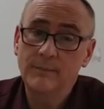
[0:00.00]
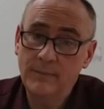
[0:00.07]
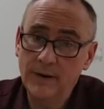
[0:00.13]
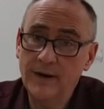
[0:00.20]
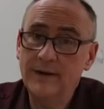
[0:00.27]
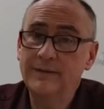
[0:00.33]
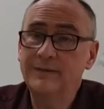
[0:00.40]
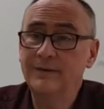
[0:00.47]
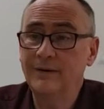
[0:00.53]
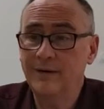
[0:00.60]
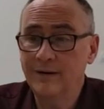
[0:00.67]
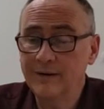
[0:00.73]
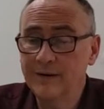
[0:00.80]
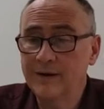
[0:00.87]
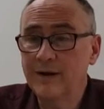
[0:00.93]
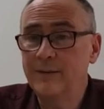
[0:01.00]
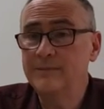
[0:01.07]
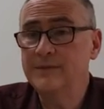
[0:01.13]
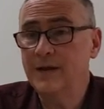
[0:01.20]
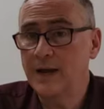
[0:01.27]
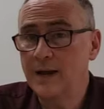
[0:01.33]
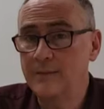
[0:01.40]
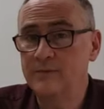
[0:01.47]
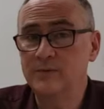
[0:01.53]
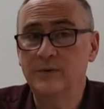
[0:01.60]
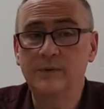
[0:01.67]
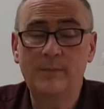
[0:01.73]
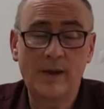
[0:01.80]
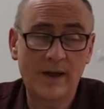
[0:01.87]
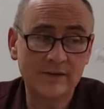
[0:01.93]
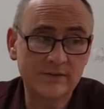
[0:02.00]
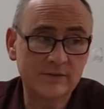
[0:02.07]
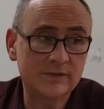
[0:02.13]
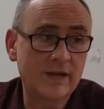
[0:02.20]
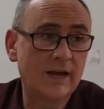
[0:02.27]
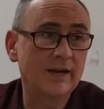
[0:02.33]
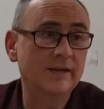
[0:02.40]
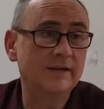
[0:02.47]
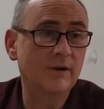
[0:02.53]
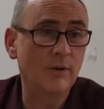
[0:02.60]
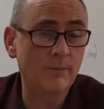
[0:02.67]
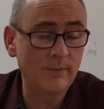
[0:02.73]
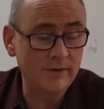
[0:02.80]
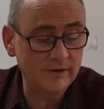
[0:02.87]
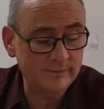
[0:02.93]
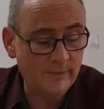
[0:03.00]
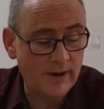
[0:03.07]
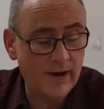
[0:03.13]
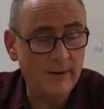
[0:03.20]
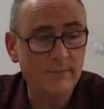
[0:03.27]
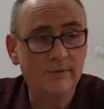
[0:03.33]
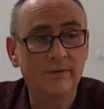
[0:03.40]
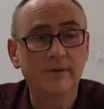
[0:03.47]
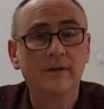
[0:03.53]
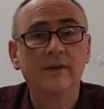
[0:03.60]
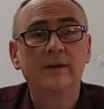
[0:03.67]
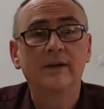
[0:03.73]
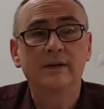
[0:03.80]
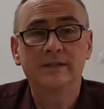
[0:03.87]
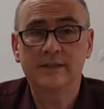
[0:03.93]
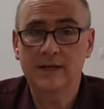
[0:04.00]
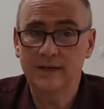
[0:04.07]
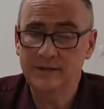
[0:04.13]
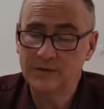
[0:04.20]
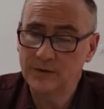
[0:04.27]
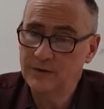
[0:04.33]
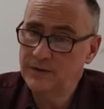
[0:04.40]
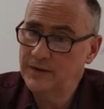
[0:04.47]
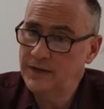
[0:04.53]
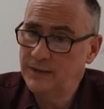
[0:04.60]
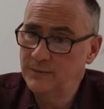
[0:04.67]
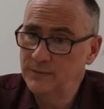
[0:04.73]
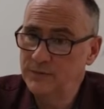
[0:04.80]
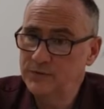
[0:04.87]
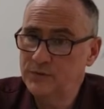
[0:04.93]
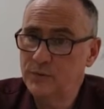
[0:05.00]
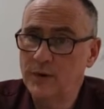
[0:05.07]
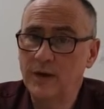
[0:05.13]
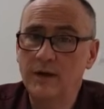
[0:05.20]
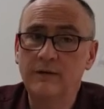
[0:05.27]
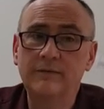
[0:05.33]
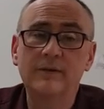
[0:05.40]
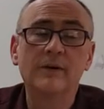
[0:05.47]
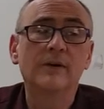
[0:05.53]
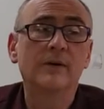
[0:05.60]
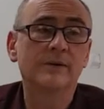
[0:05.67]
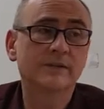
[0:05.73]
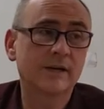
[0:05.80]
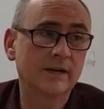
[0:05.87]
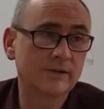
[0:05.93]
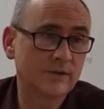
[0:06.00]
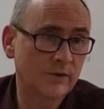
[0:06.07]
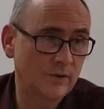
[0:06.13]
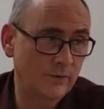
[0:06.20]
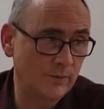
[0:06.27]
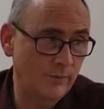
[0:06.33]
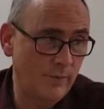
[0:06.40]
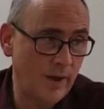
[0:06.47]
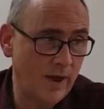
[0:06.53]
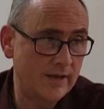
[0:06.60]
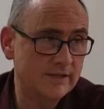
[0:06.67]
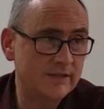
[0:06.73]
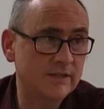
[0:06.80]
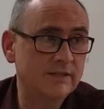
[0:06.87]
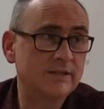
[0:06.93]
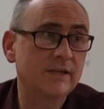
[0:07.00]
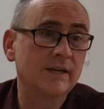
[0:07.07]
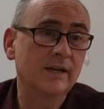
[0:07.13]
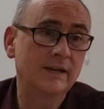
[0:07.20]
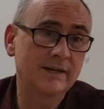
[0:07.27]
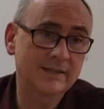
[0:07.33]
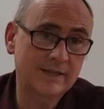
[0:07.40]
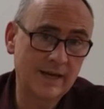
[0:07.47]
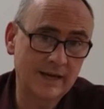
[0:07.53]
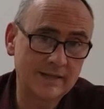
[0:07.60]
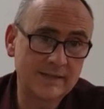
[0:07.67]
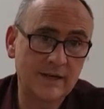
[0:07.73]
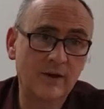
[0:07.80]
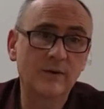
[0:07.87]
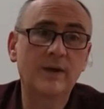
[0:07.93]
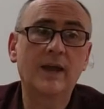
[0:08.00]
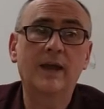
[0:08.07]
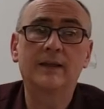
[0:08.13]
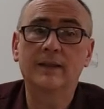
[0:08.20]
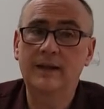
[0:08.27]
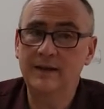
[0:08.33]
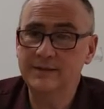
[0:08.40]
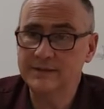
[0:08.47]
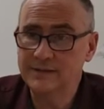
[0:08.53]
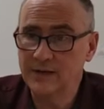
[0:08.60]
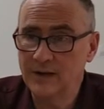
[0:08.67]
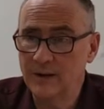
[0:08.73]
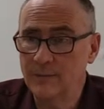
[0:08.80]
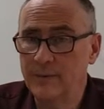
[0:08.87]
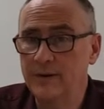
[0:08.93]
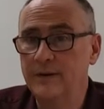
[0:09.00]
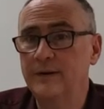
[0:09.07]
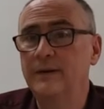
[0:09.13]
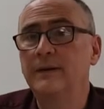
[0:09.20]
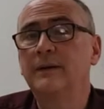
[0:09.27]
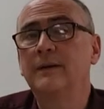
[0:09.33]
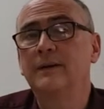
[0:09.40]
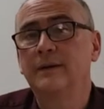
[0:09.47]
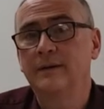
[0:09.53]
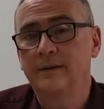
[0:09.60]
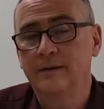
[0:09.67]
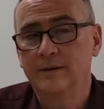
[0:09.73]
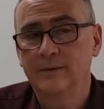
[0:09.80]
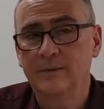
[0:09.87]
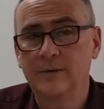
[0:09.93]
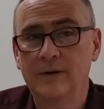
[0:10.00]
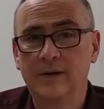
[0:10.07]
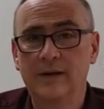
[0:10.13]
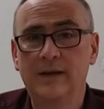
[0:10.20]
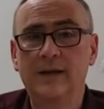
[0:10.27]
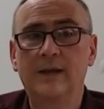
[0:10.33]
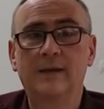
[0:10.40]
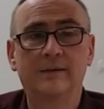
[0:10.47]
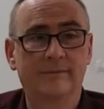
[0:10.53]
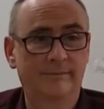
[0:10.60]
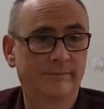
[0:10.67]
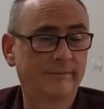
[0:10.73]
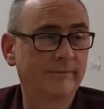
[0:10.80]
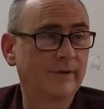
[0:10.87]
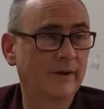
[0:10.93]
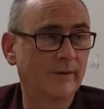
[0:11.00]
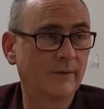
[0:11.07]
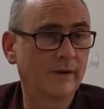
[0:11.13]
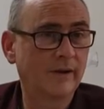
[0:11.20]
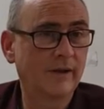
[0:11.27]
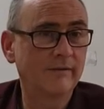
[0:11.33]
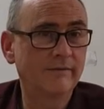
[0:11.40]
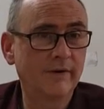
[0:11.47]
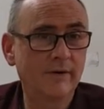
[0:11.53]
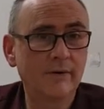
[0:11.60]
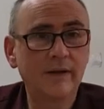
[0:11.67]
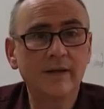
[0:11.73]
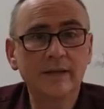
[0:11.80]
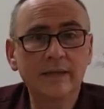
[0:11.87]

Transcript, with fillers: But there are going to come times when pastor's got to open his Bible, he's got to turn to Hebrews 12, or he's got to turn to a passage, and he's got to say, okay, ladies and gentlemen, we're going to get, you know, we're going to get very